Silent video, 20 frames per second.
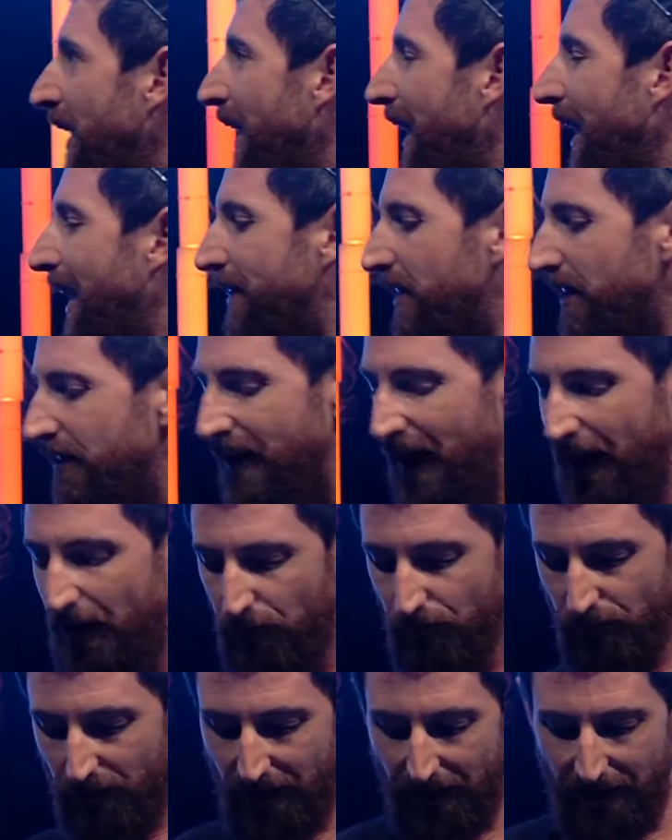And this had
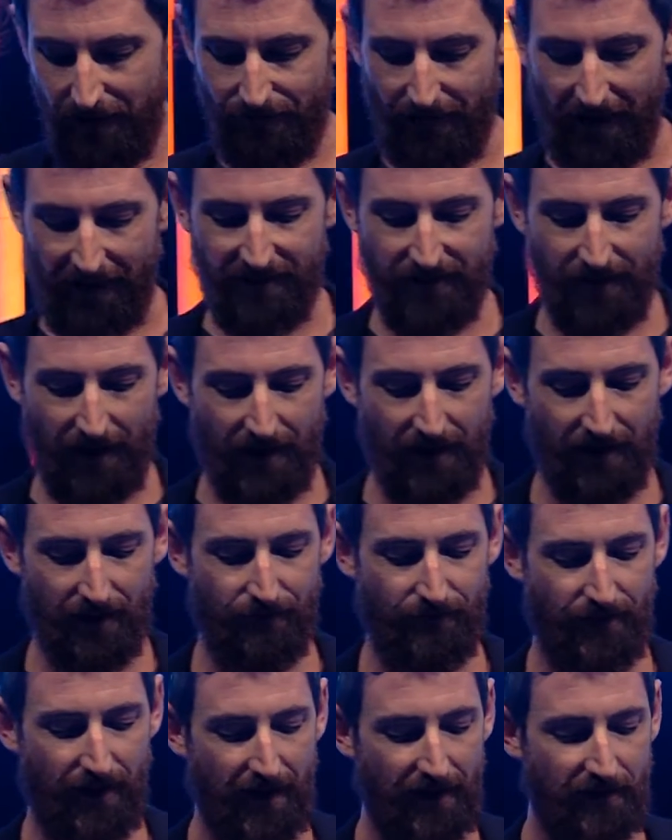a really fascinating
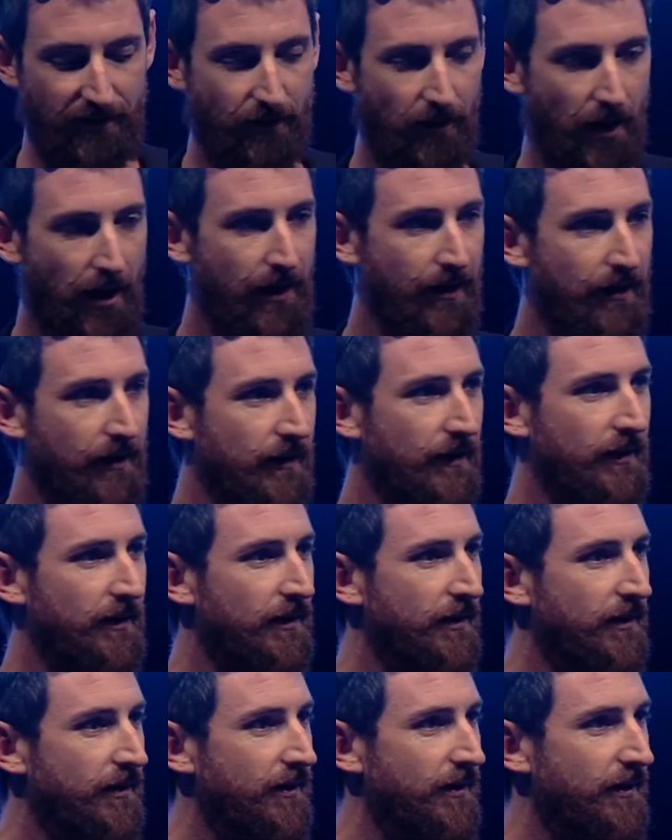effect, right?
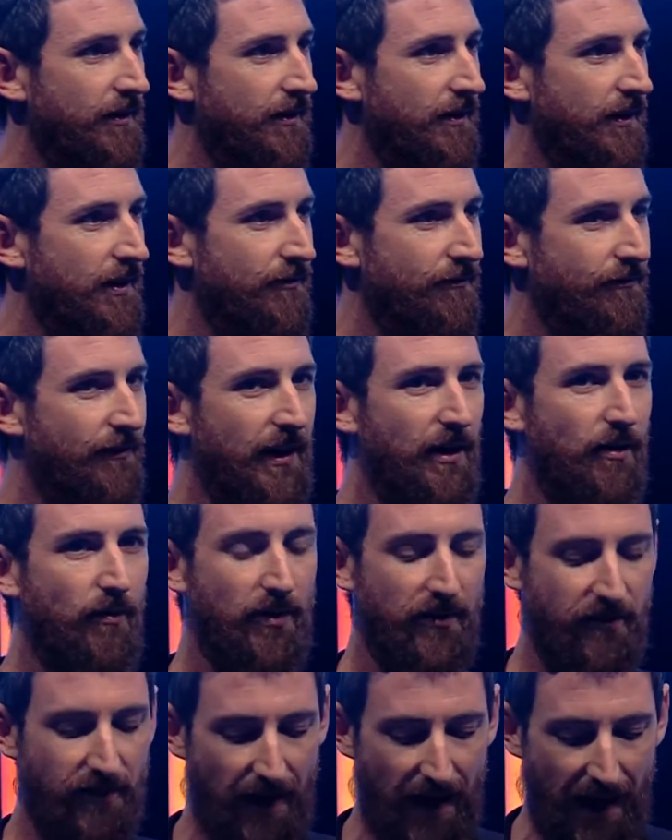The, the effect
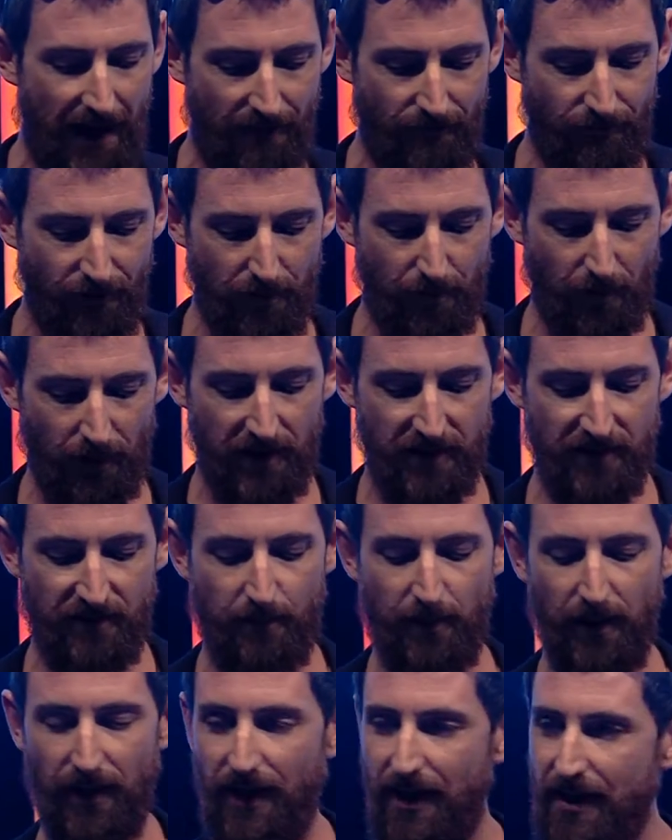was that everybody's
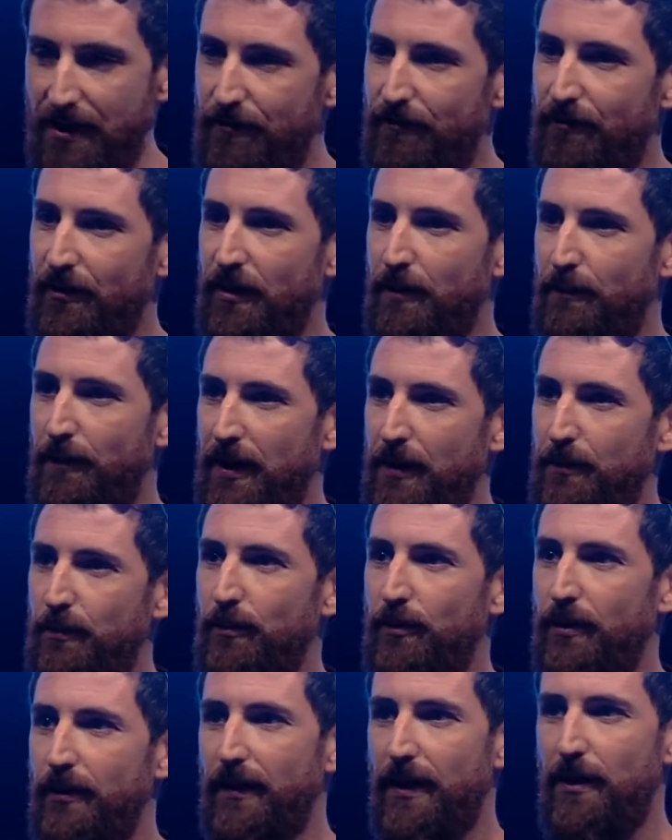belief in the
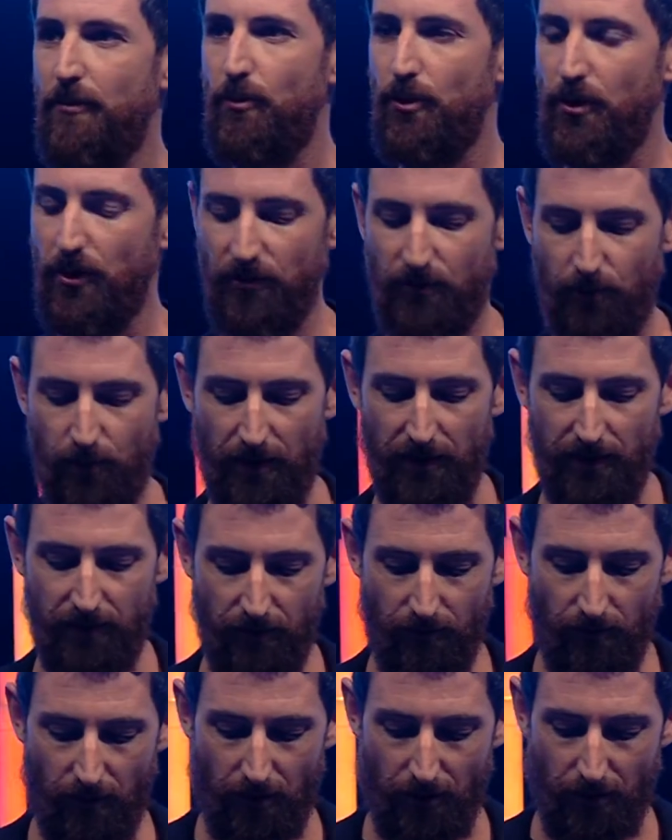people that they worked with
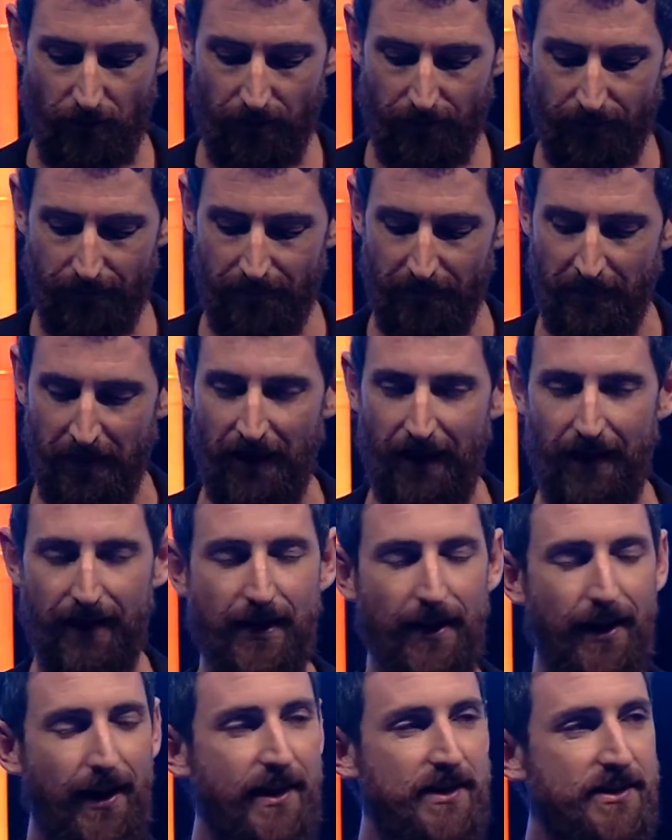grew. And
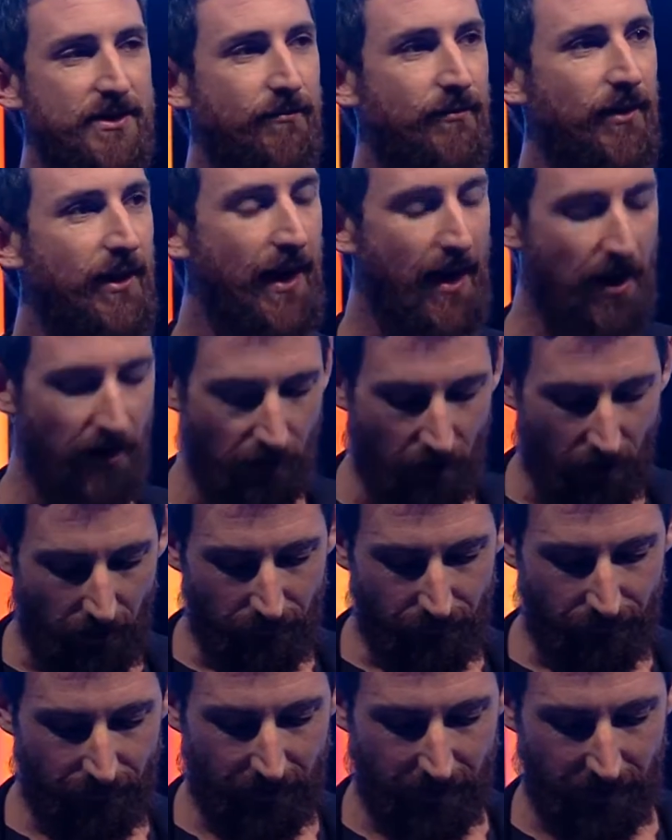collectively, our
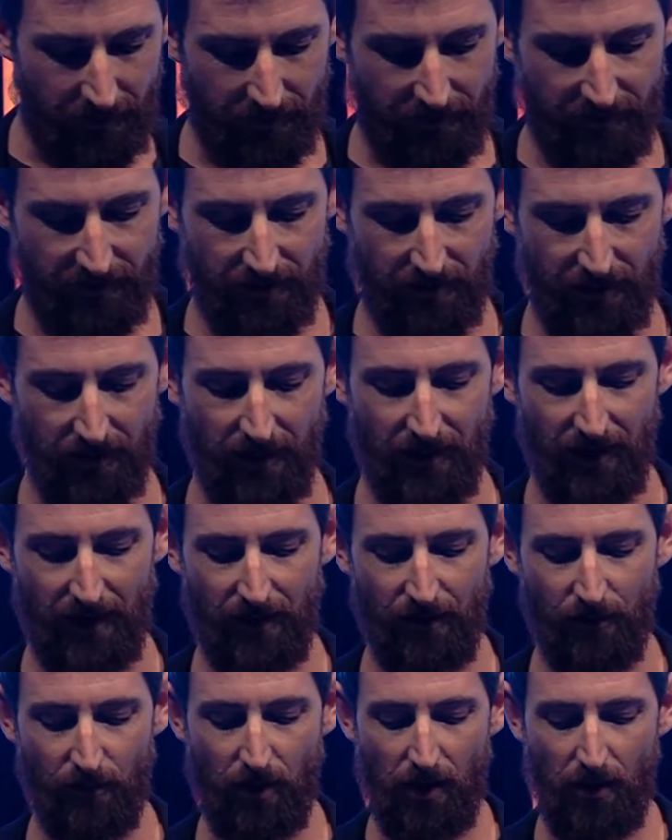confidence
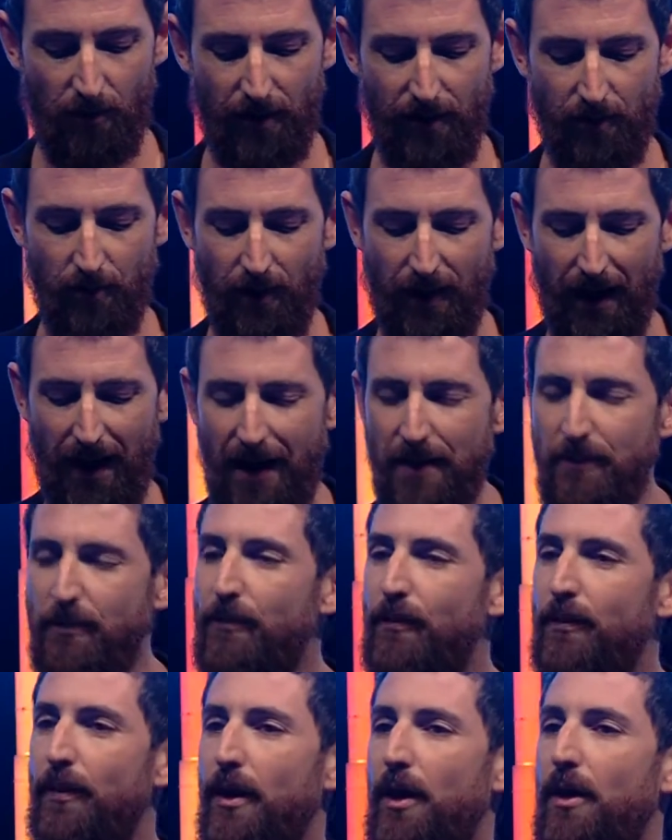and what we were
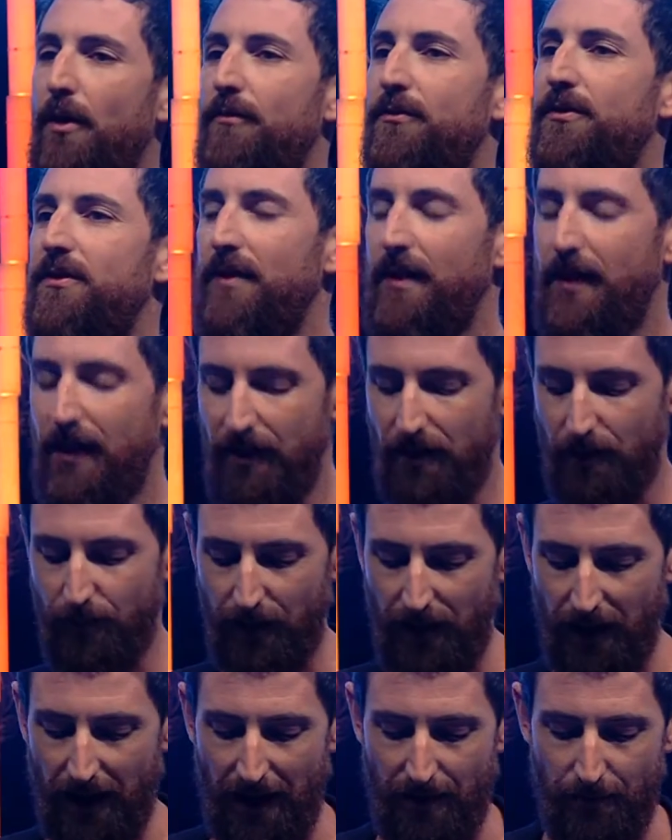capable of together
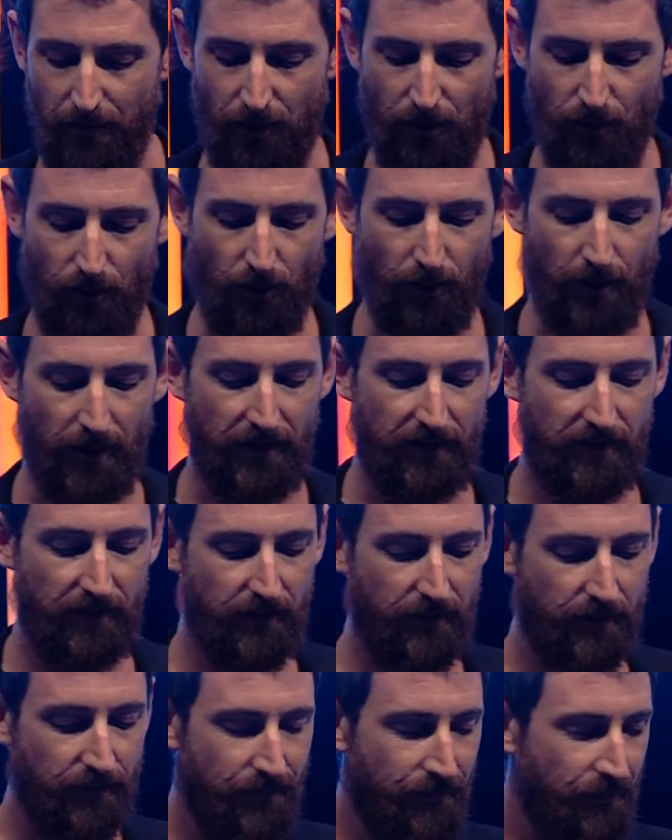became enormous.